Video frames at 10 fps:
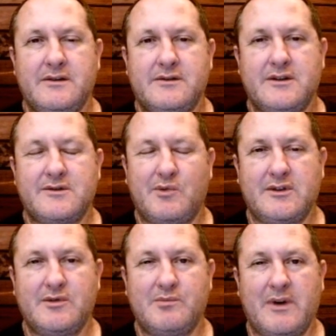just
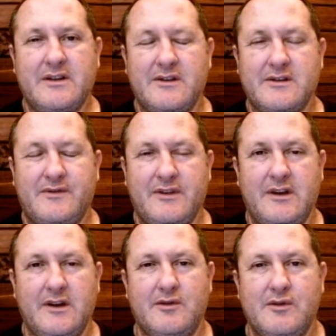want to make this
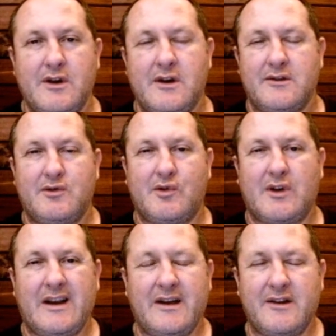video to
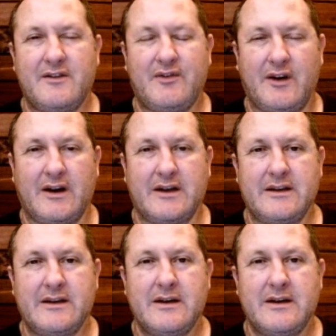clarify